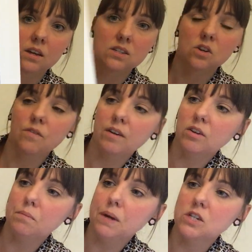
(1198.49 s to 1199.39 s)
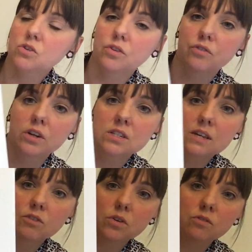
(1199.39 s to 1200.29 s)
It's not a very good picture on the front, so
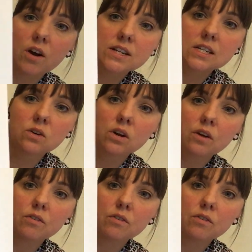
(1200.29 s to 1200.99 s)
it's got the writing all